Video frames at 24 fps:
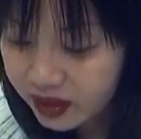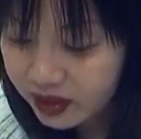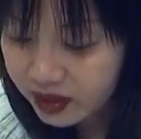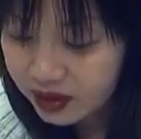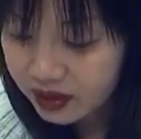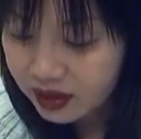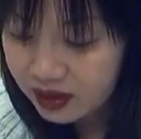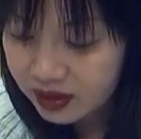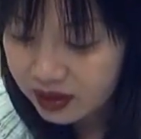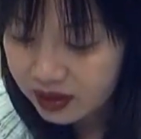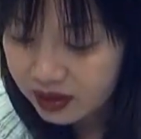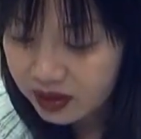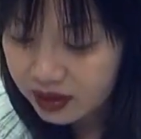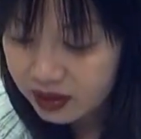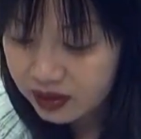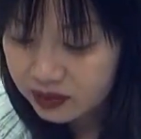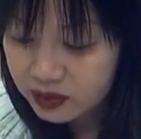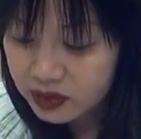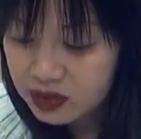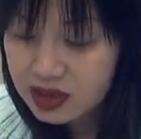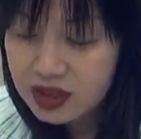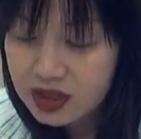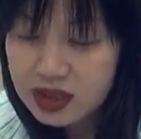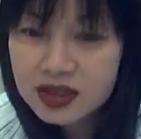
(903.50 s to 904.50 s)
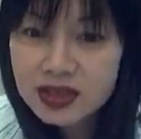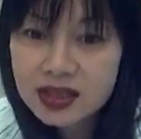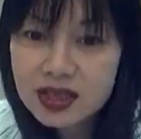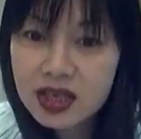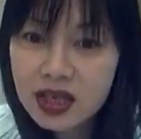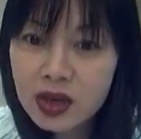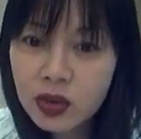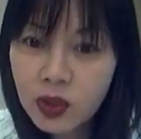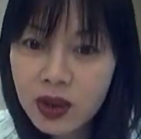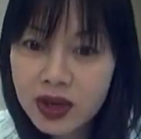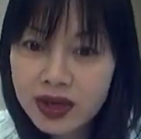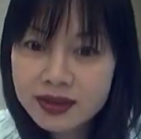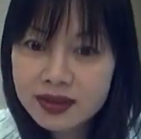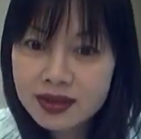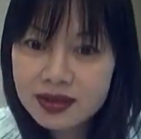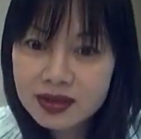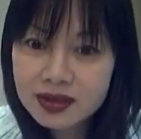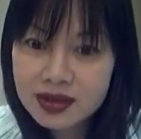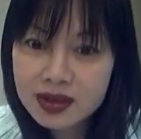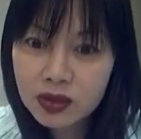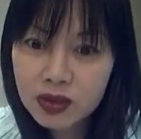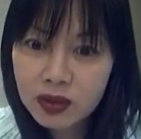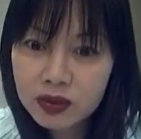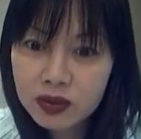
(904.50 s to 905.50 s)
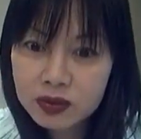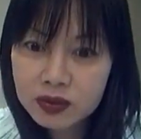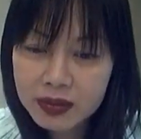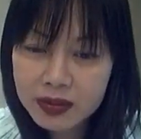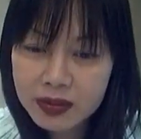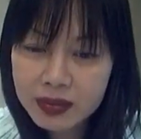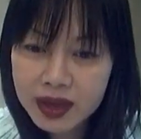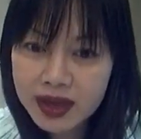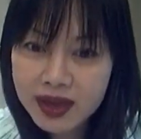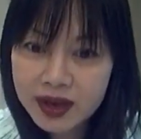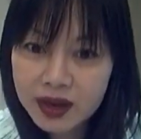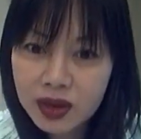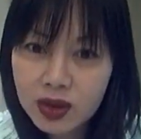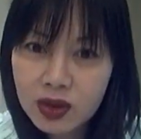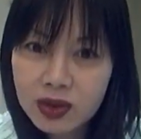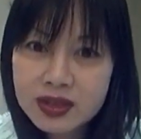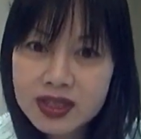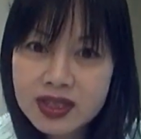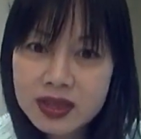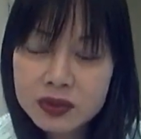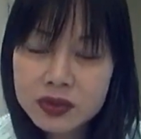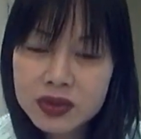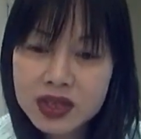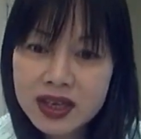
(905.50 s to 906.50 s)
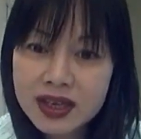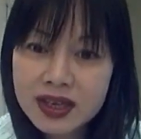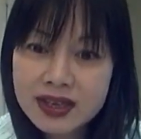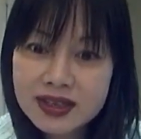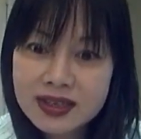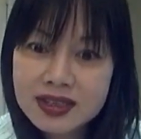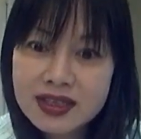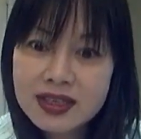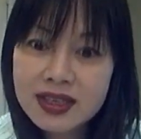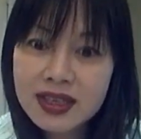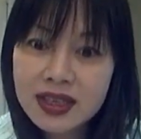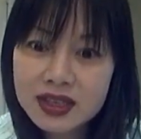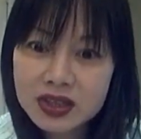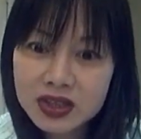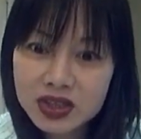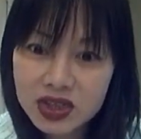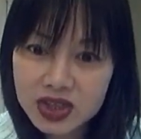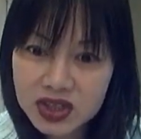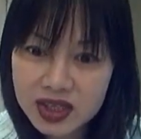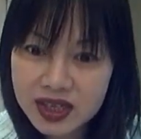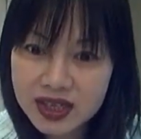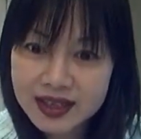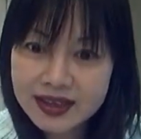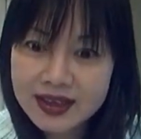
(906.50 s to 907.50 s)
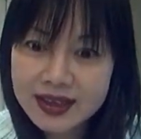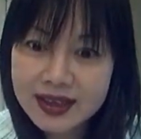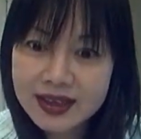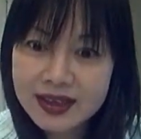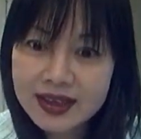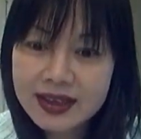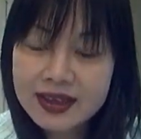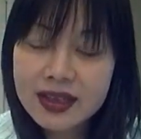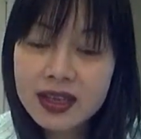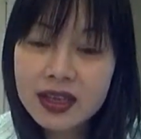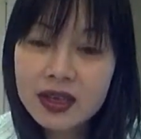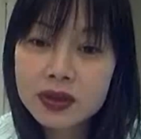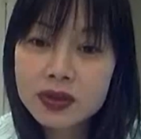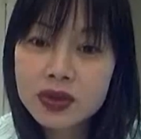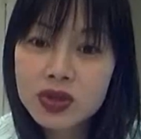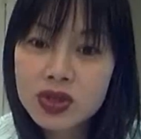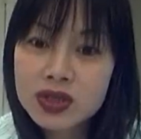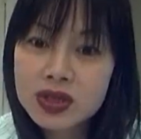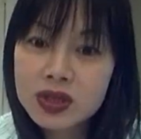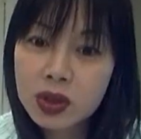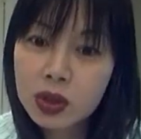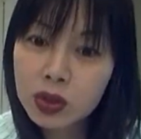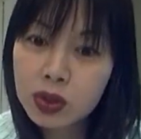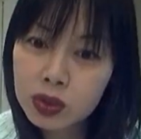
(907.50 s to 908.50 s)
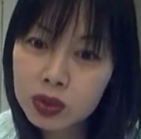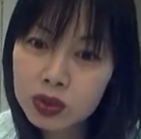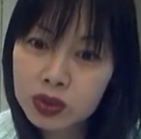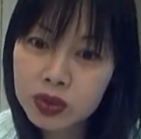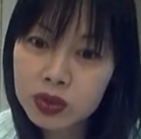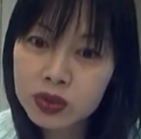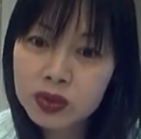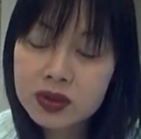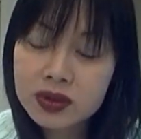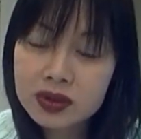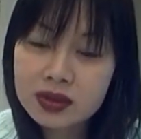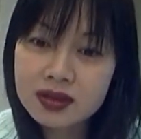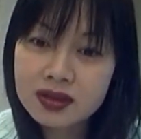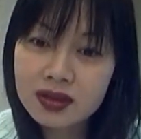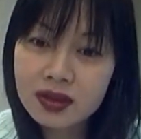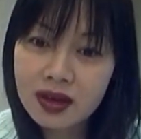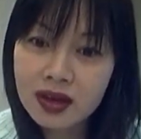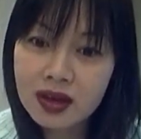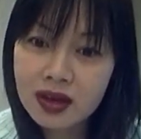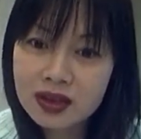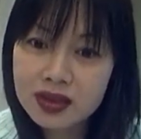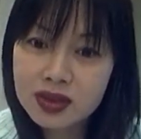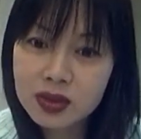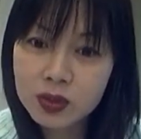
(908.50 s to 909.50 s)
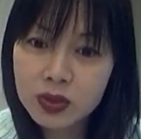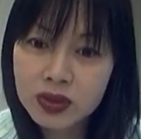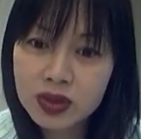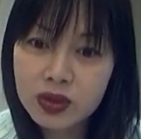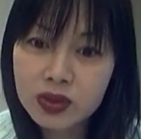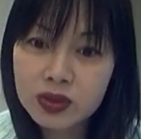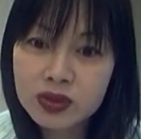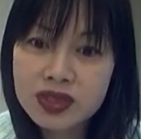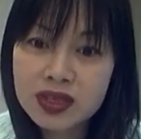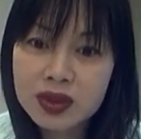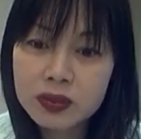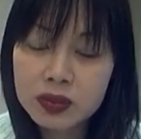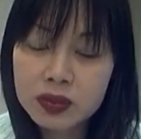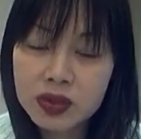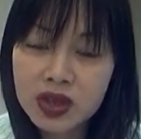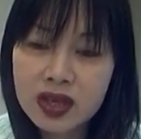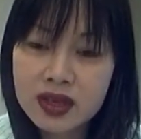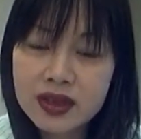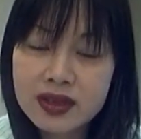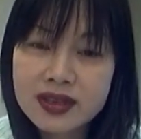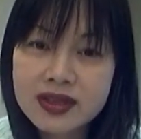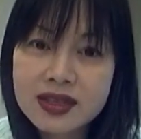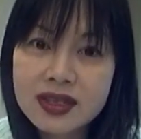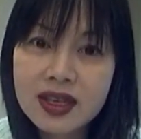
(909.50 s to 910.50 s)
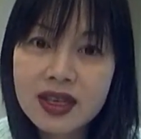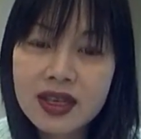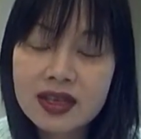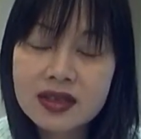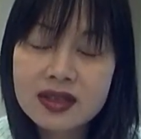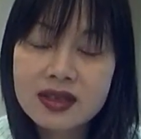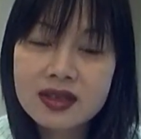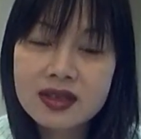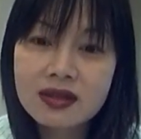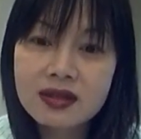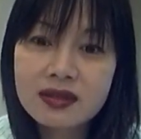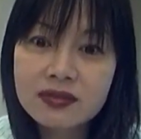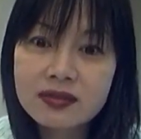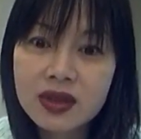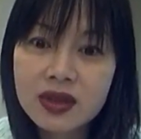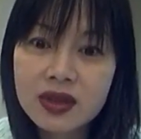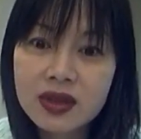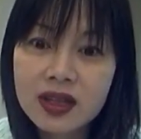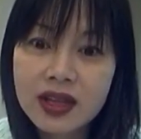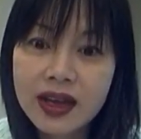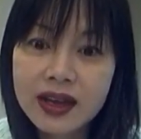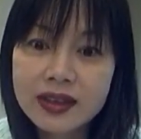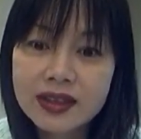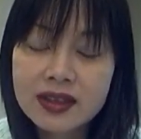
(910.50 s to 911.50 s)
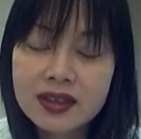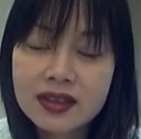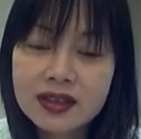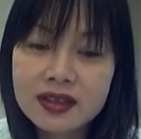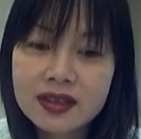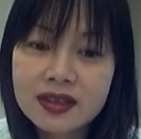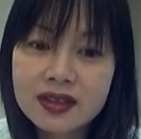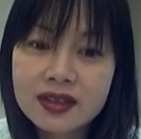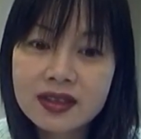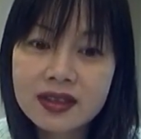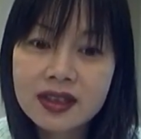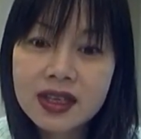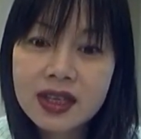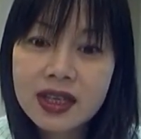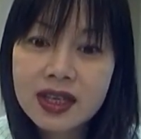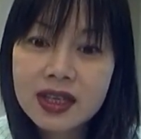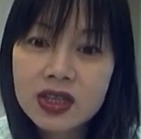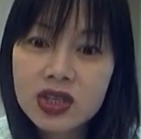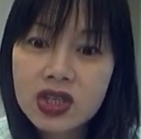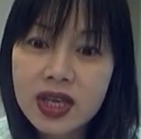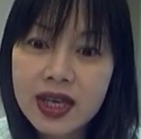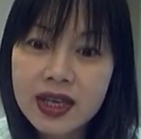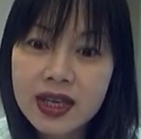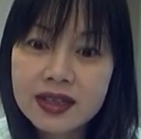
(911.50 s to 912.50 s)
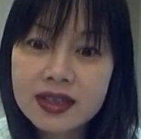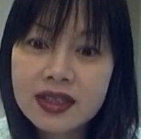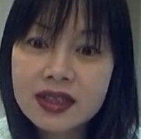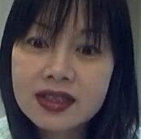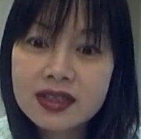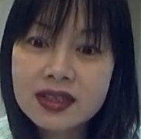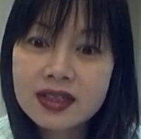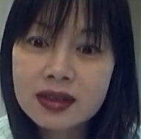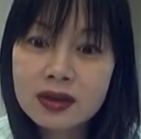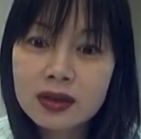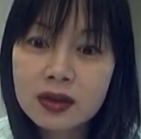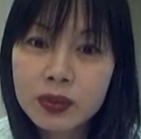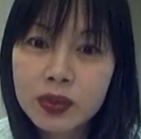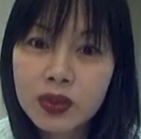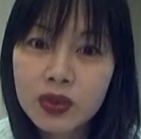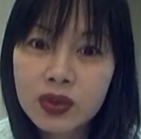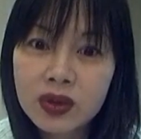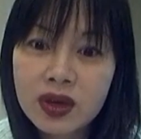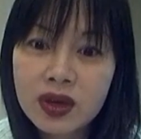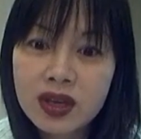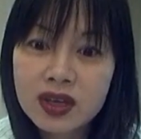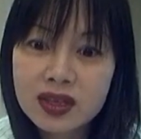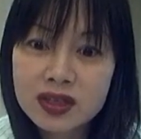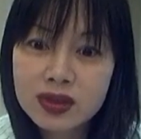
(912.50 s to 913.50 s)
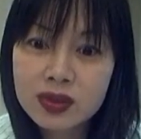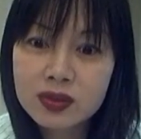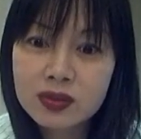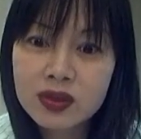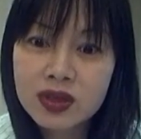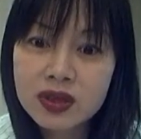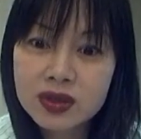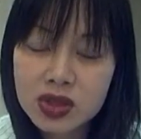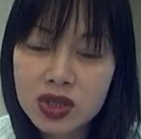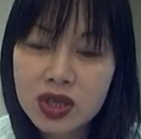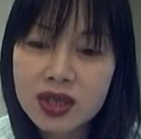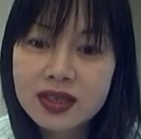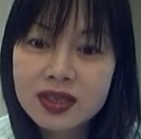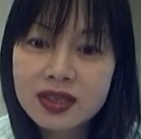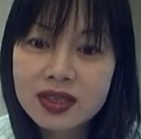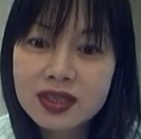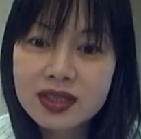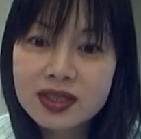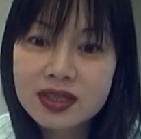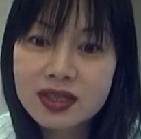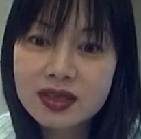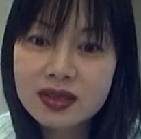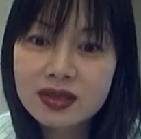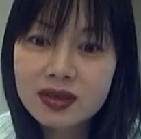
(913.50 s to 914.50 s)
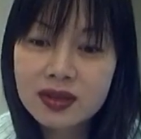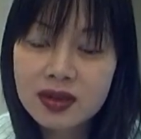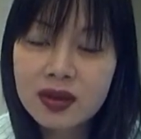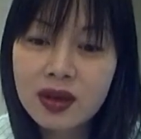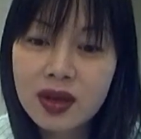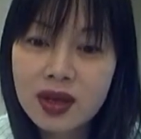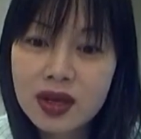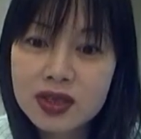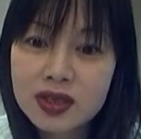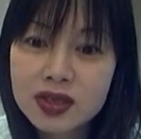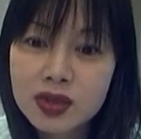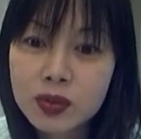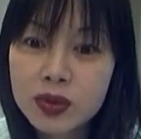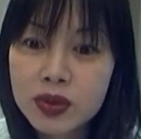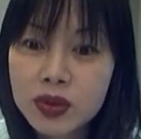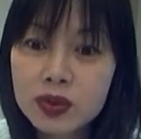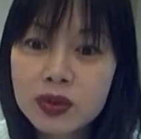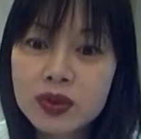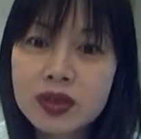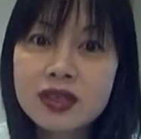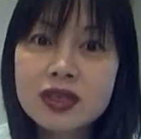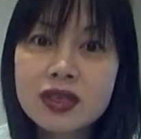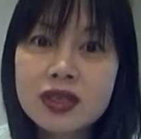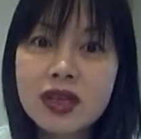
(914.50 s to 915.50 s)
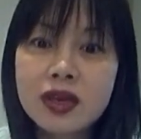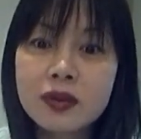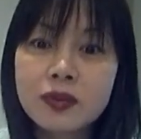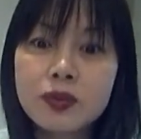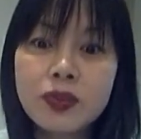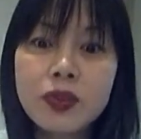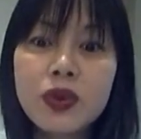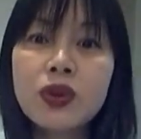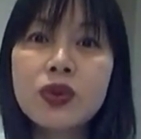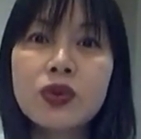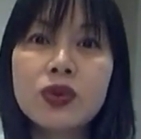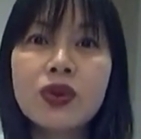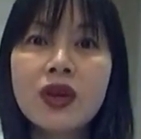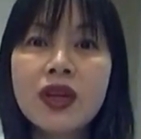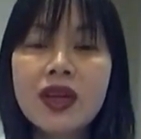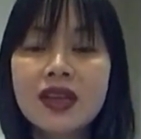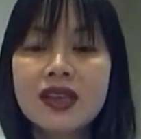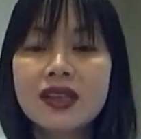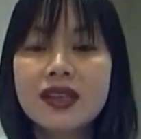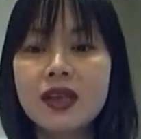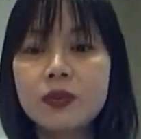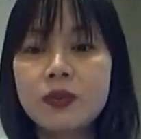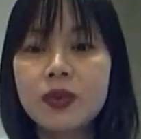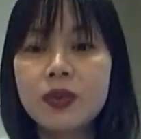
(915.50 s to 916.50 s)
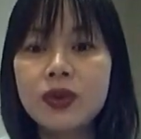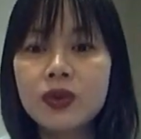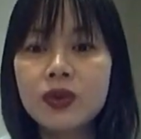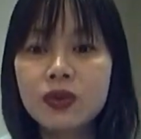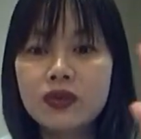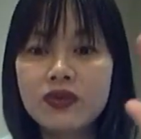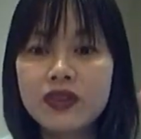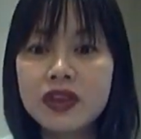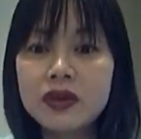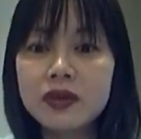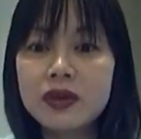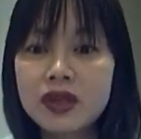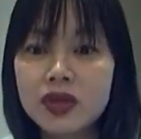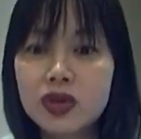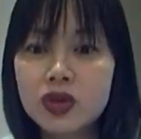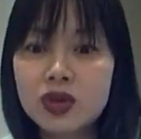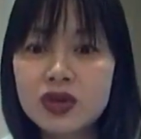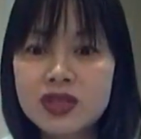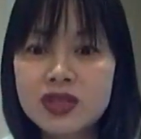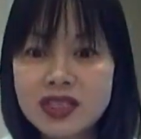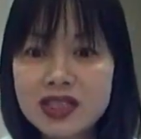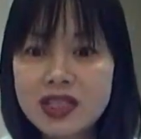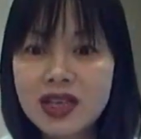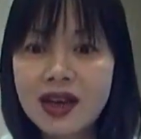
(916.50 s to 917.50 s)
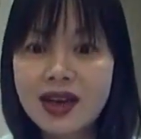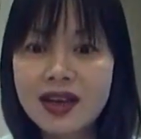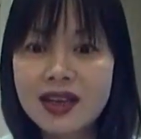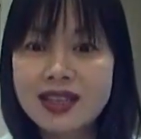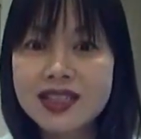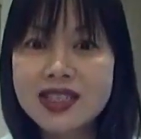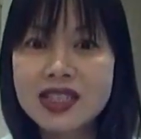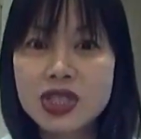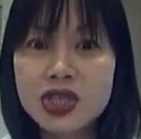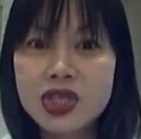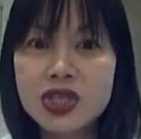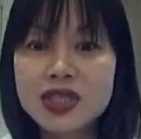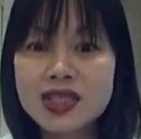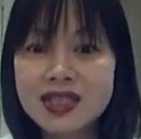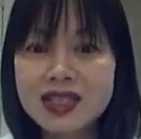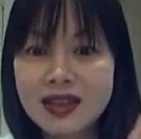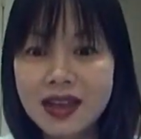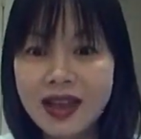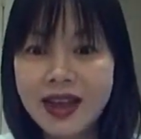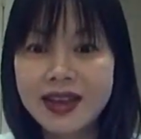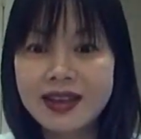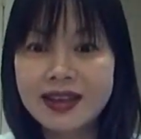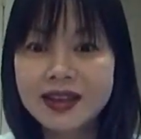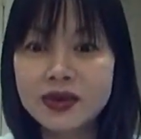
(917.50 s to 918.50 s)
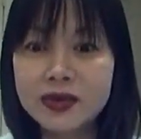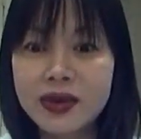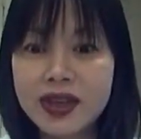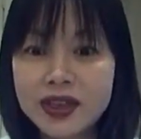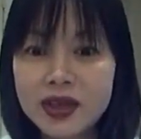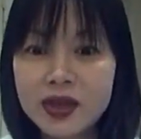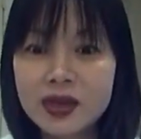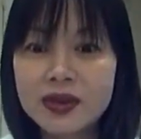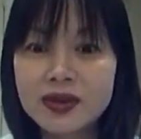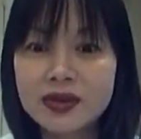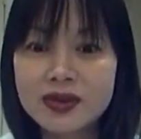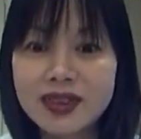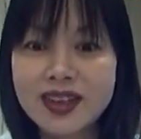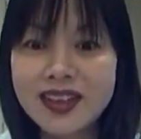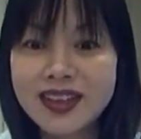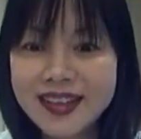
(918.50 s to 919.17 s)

61 years old male. Sometimes in China, they just go to this hospital. Sometimes it's like a Chinese herbal hospital. They build very good size, just like a regular